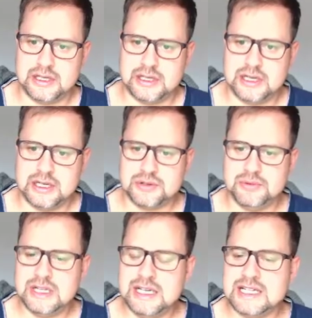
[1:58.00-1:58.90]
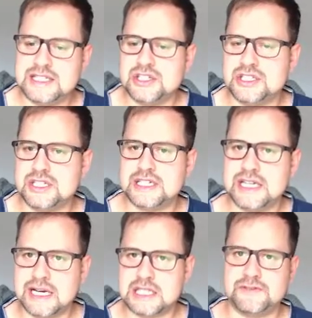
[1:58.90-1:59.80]
So really it's just a
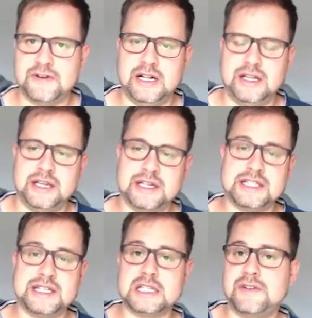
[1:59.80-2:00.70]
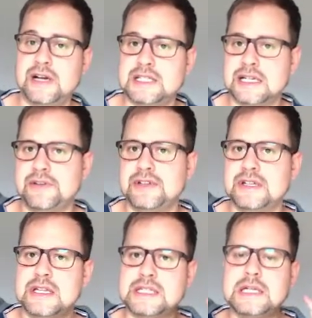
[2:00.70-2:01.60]
text file, and a text file is a kind of the
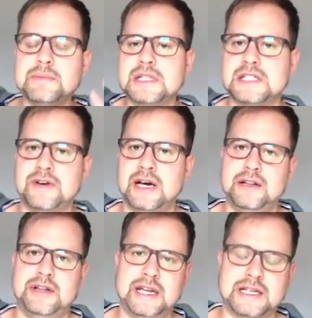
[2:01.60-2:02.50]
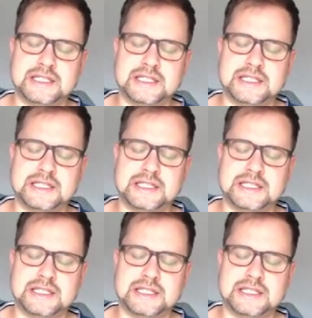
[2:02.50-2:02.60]
simplest file that exists.